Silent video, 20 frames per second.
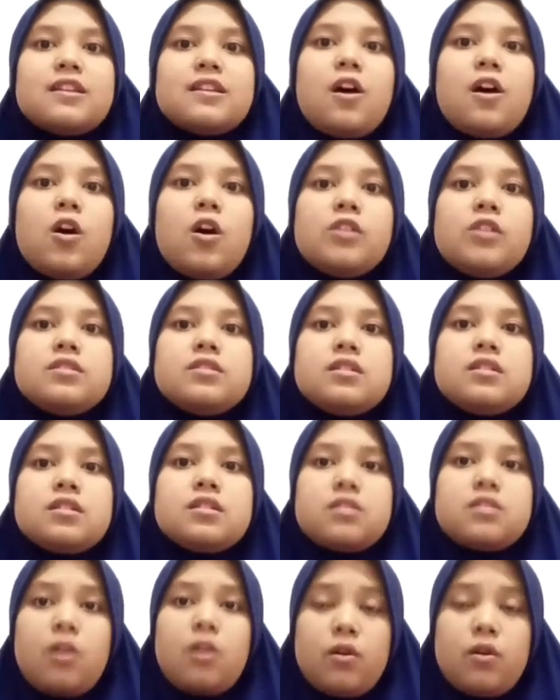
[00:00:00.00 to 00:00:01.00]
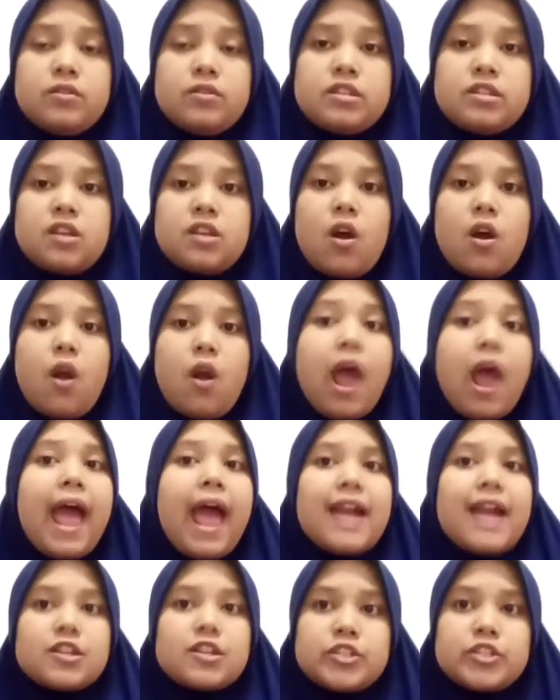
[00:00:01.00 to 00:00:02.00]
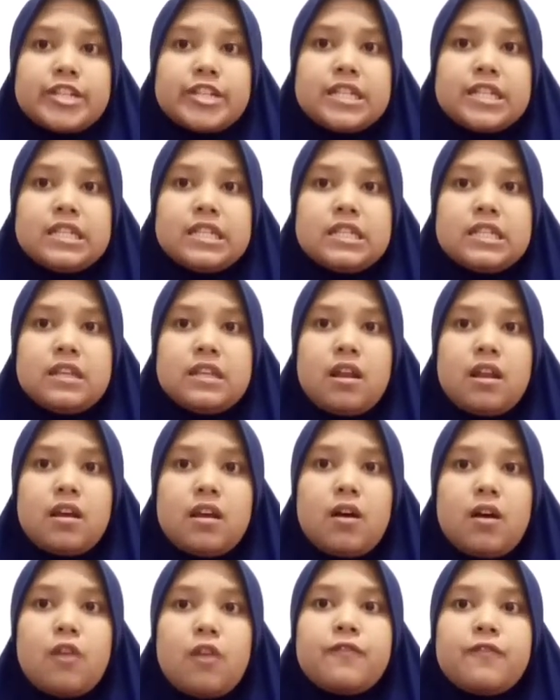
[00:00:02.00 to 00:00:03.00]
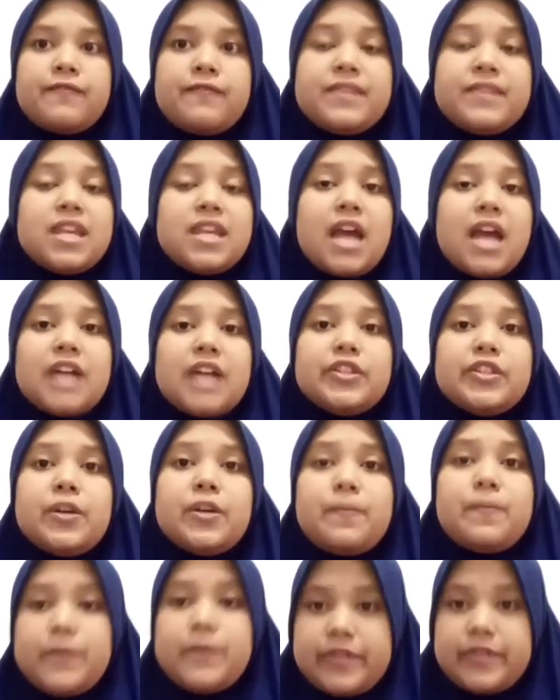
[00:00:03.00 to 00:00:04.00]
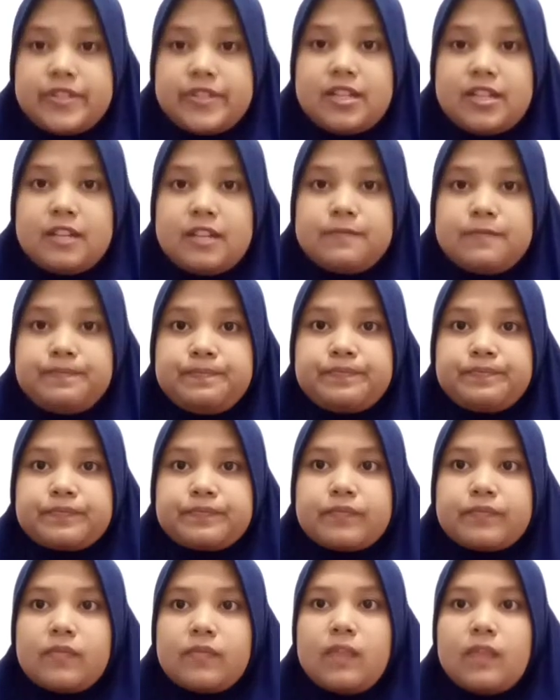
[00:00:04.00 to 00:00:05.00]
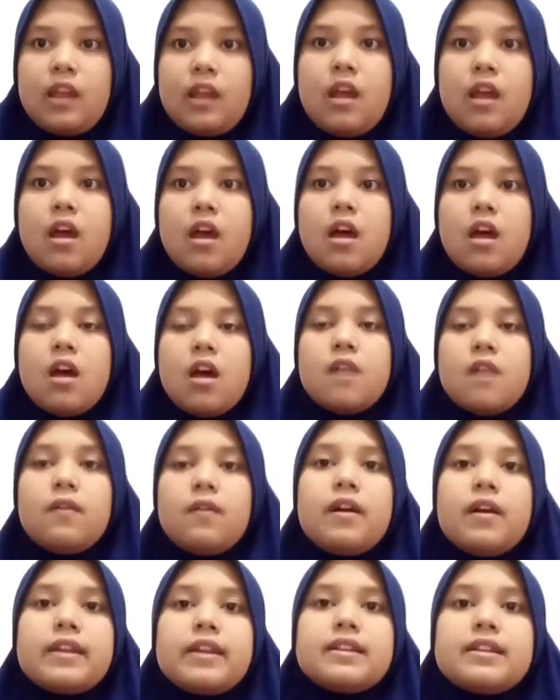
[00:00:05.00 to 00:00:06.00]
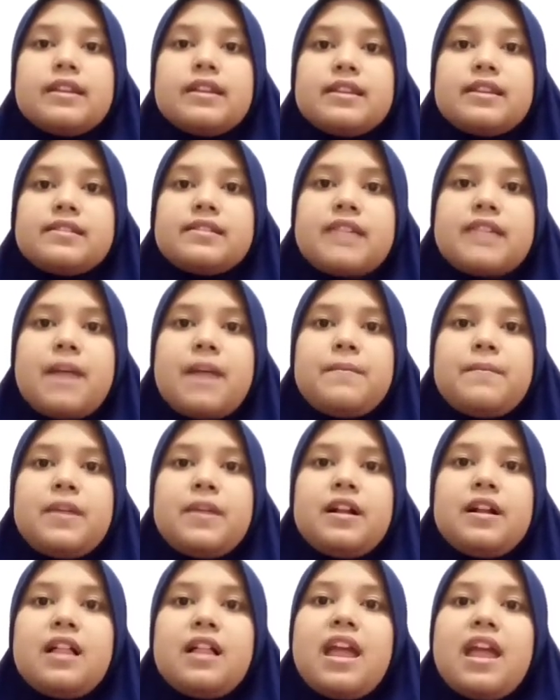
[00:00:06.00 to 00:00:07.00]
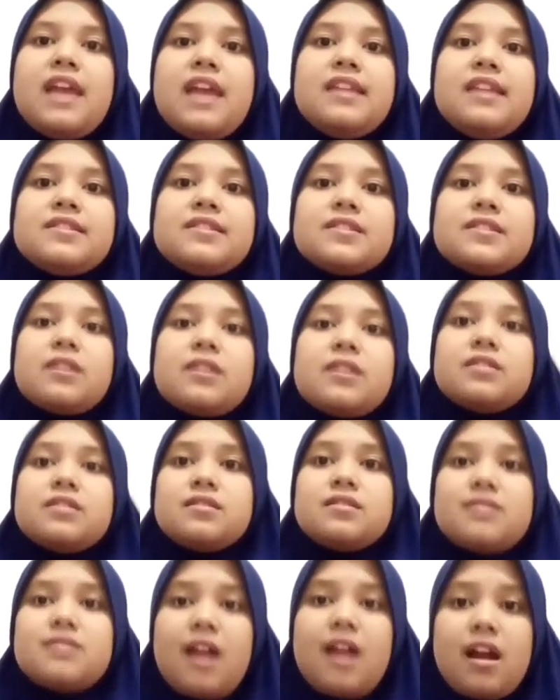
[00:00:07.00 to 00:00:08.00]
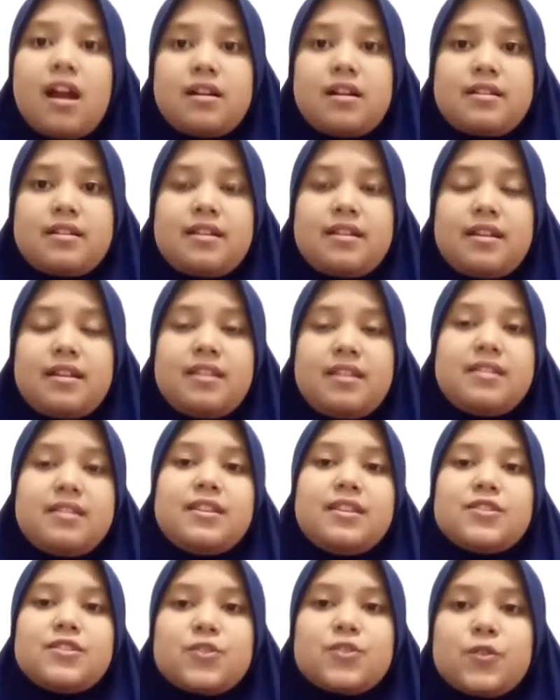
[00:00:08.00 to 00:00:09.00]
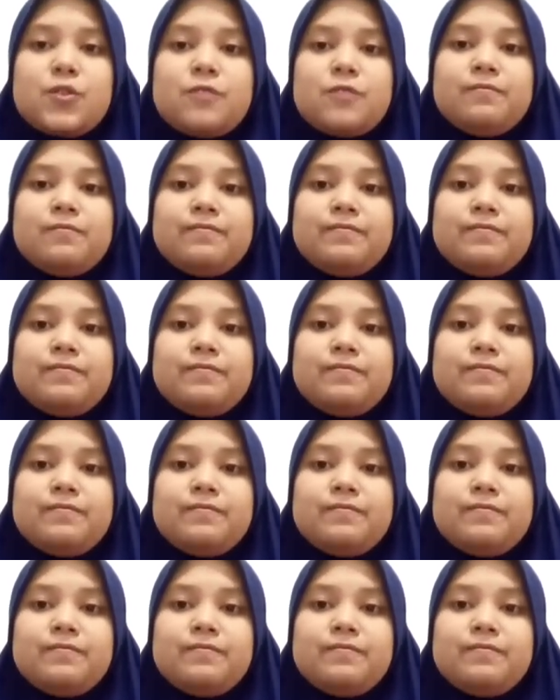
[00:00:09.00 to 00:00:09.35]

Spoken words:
on the thoughts or action of the other person. For the example, it is so dark in this room.